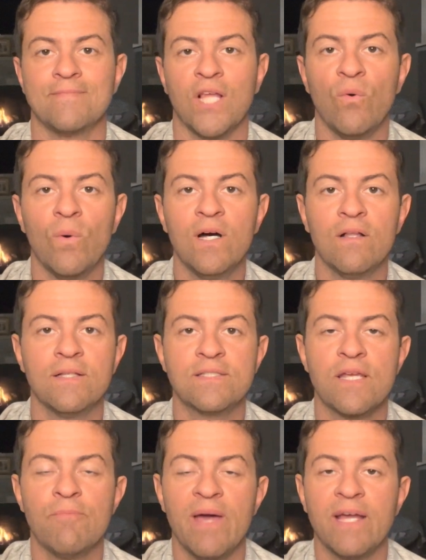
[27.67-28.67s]
Well, let's
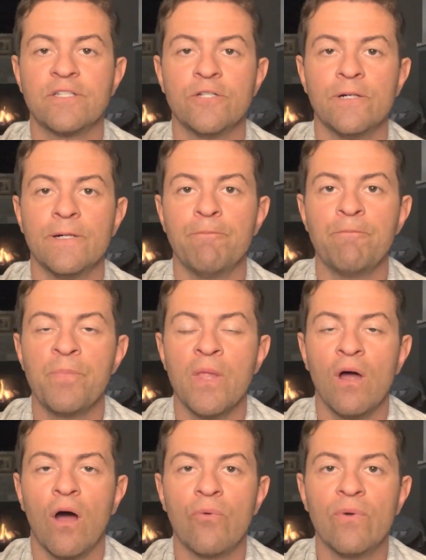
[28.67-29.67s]
get back to it.
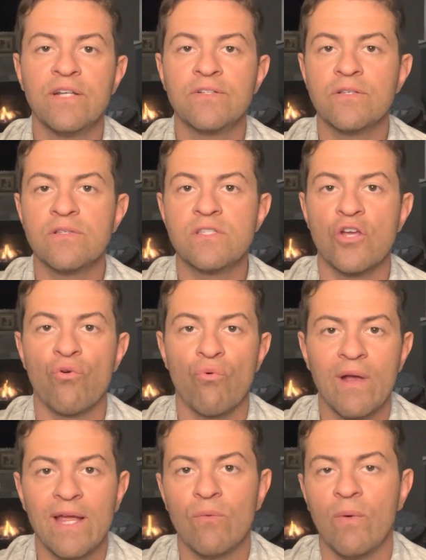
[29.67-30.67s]
A rental is a
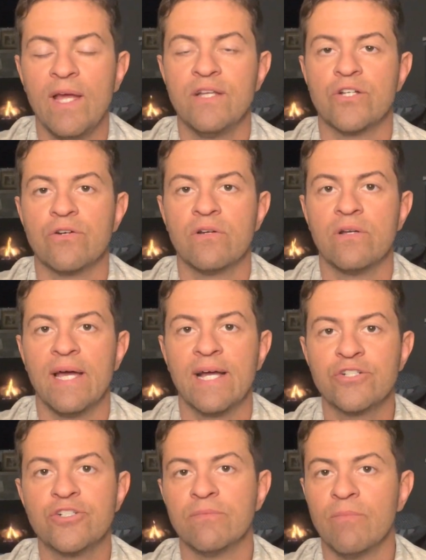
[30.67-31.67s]
great way to earn
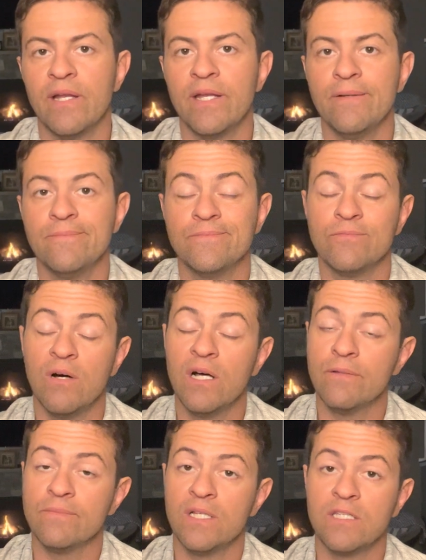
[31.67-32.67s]
extra money.
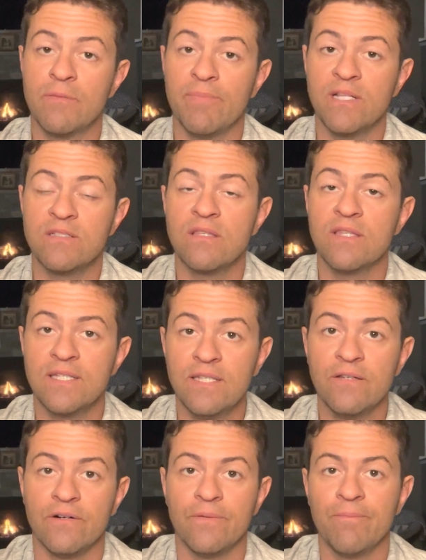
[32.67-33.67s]
Well, it depends on the
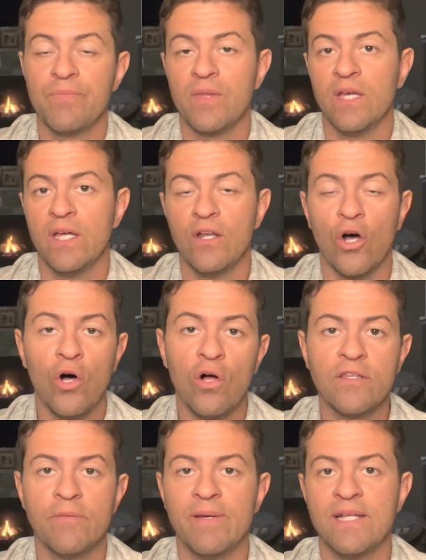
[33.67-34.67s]
deal. It
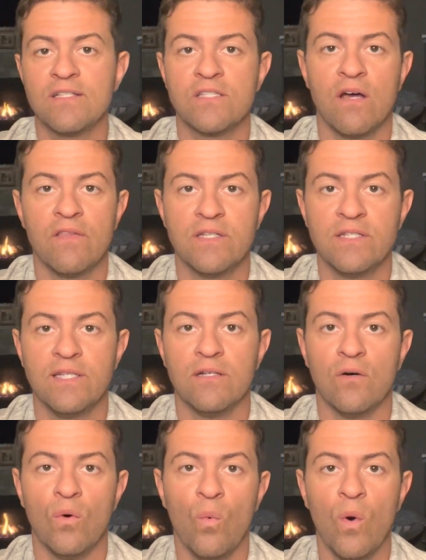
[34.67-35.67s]
all depends on the
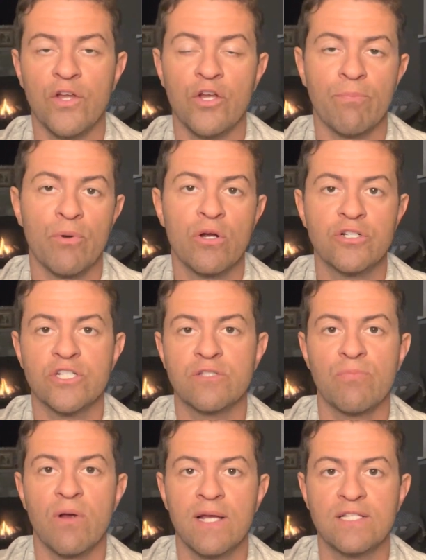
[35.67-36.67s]
deal, what your purchase
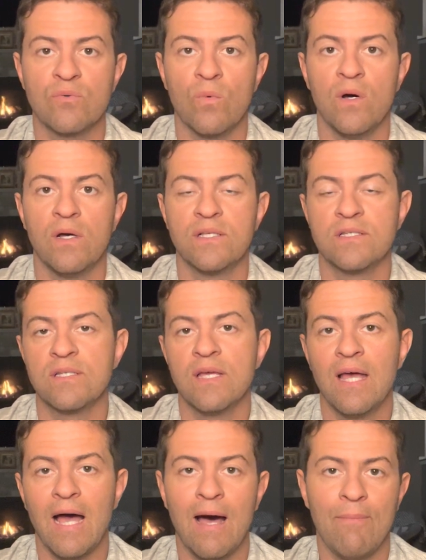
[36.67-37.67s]
price was,
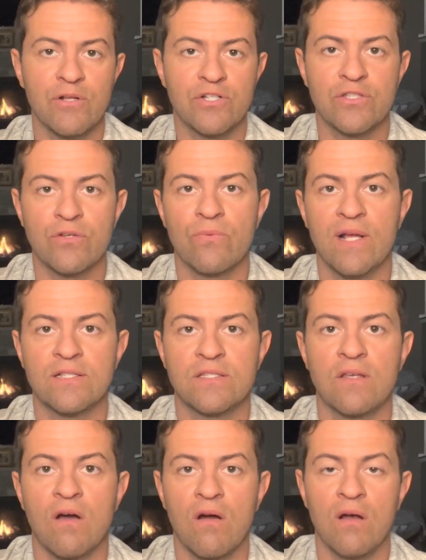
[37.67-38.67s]
how much the
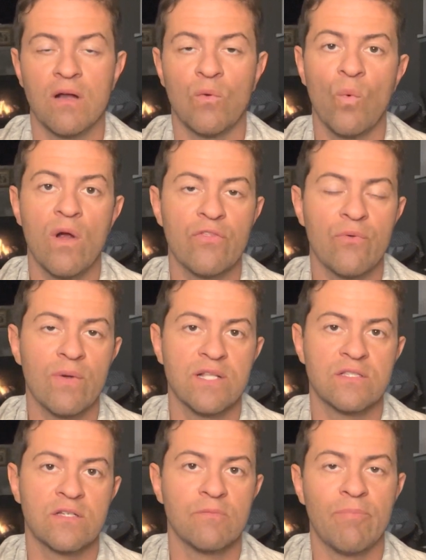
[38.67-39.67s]
rents are, and where the
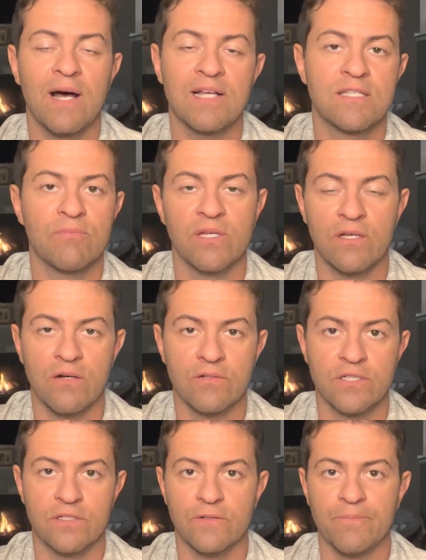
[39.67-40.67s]
rents could possibly go
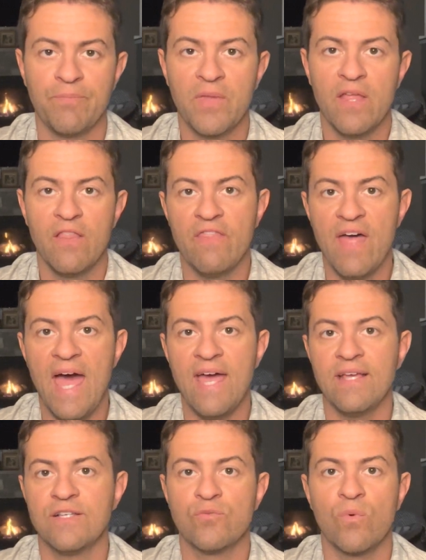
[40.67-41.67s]
to.
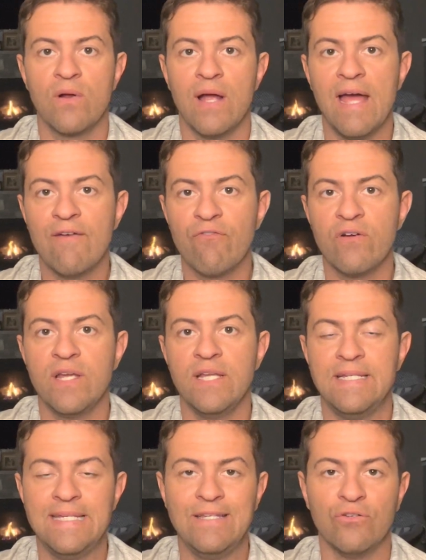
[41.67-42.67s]
That is where every
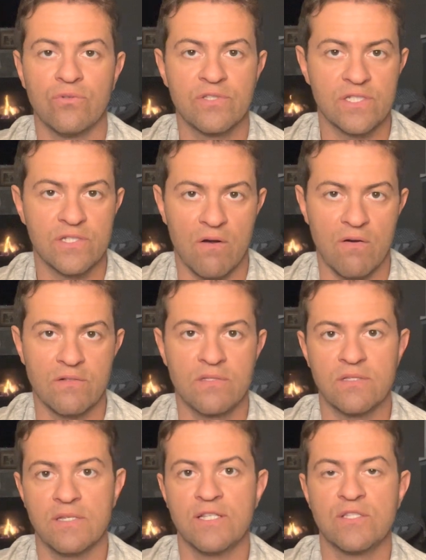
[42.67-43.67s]
deal
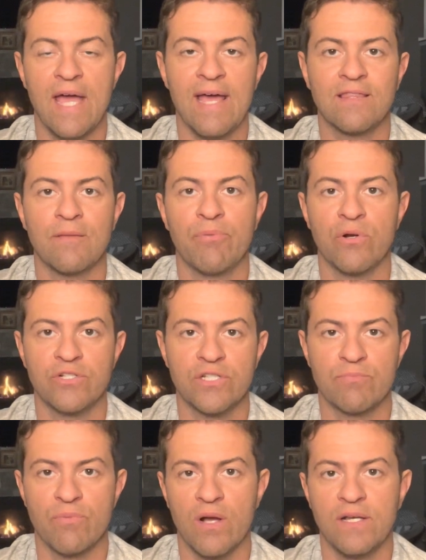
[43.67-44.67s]
starts, is at the
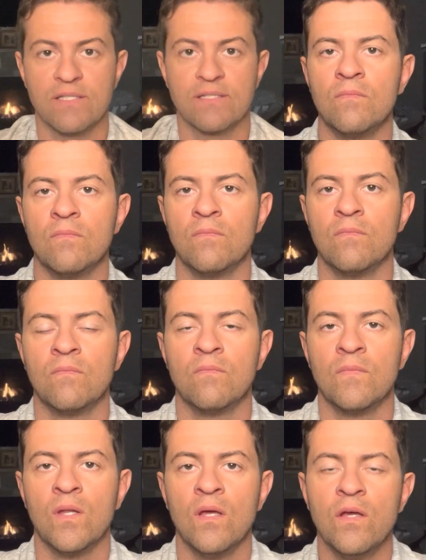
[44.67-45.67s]
purchase price.
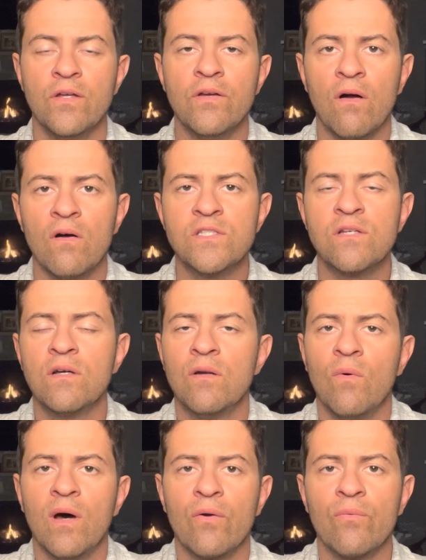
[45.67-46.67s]
You're also going
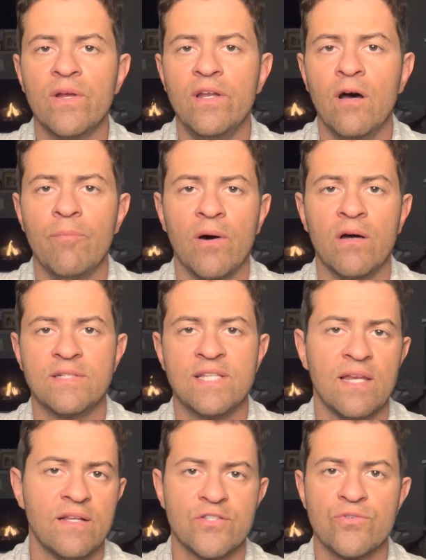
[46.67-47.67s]
to want to read up on
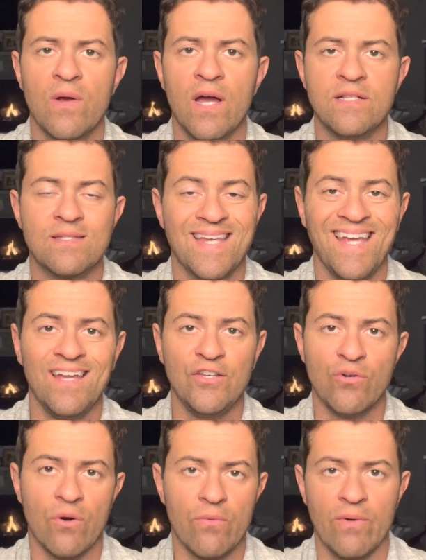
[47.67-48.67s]
tenants' rights and
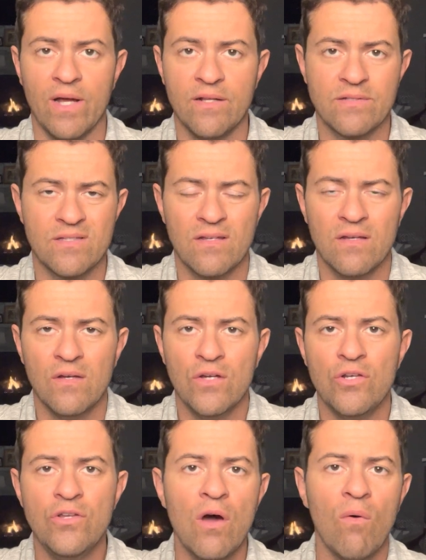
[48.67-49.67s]
your rights.
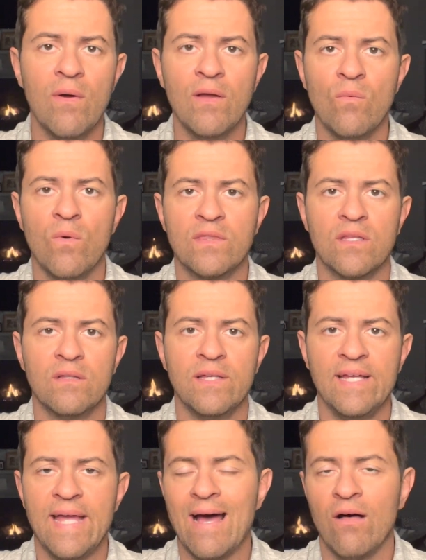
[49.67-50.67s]
Knowing what the
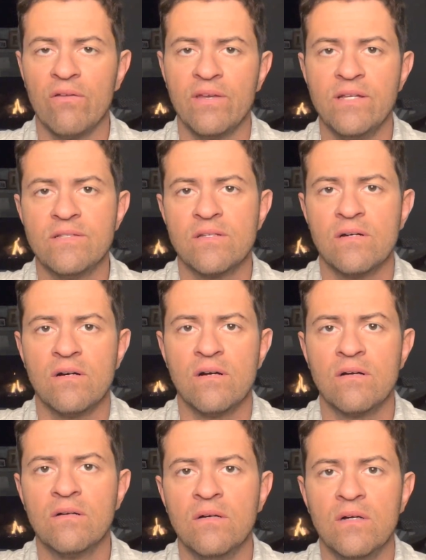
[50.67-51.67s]
legalities
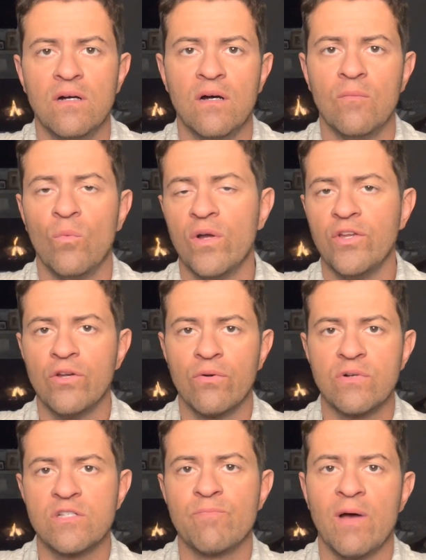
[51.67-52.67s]
are, what you're
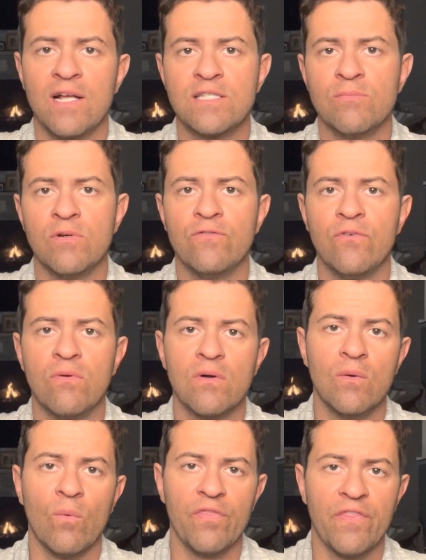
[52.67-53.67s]
responsible
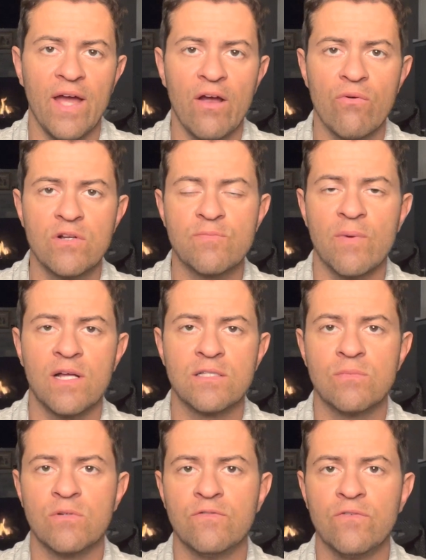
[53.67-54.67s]
for and what they are
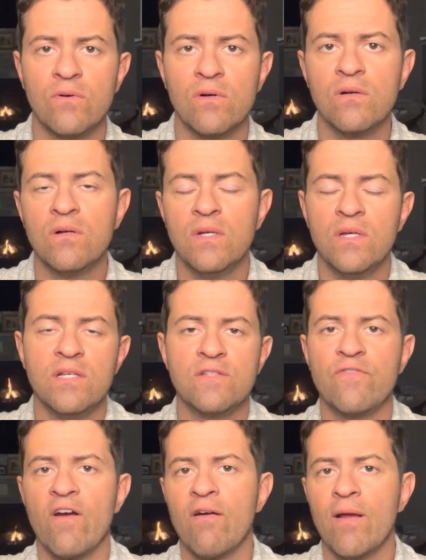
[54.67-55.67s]
responsible for is
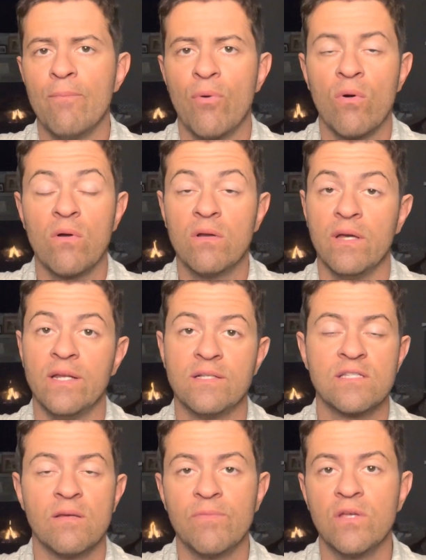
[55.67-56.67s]
very important, and
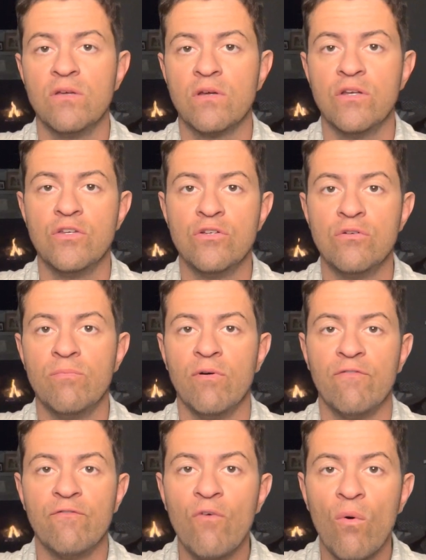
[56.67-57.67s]
it's something you can do
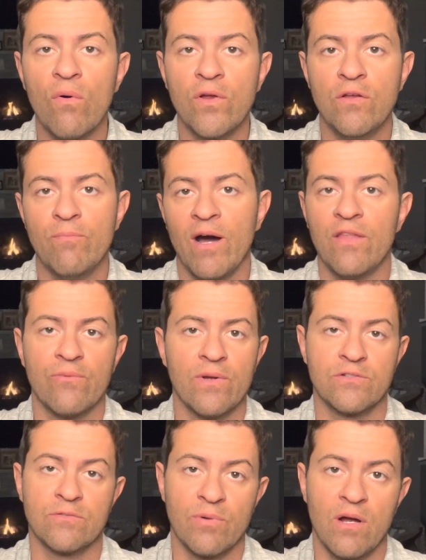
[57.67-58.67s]
before you buy the
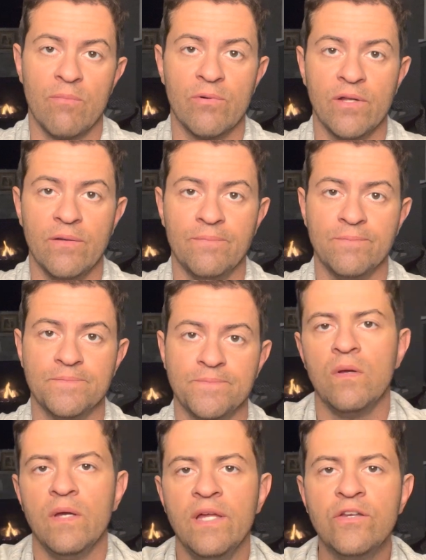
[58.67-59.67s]
rental property.
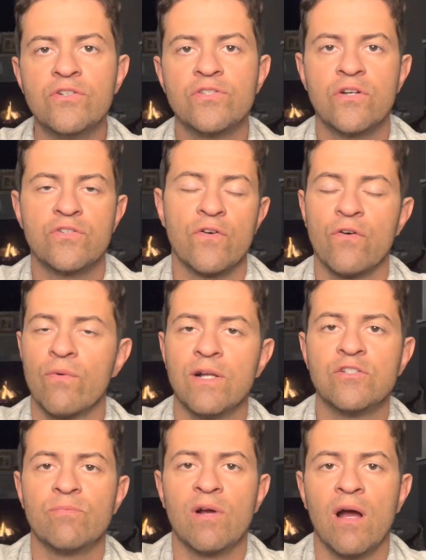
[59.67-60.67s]
In your search for a
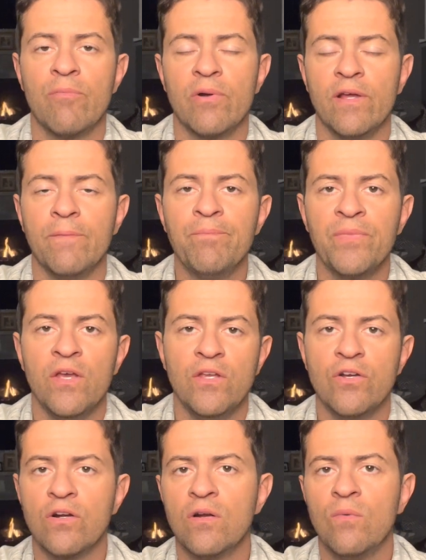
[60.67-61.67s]
rental property,
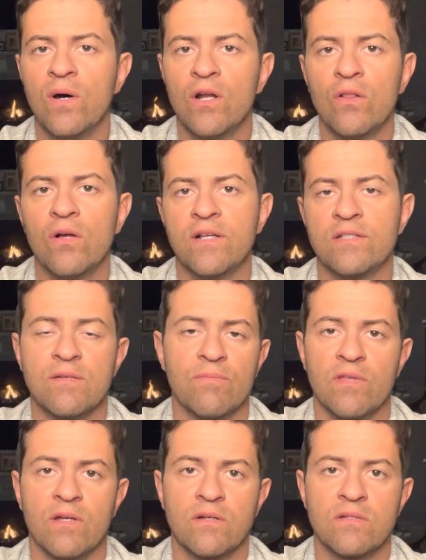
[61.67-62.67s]
you're going to want to look at some
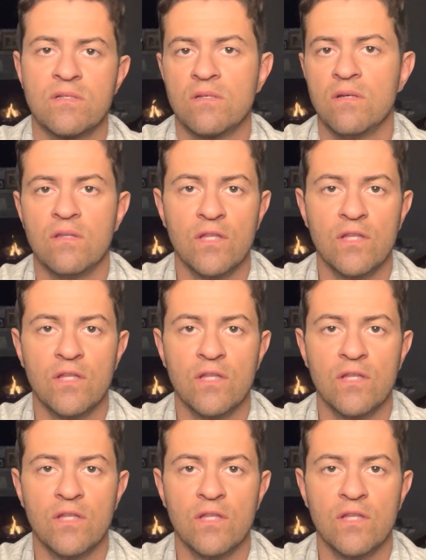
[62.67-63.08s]
things.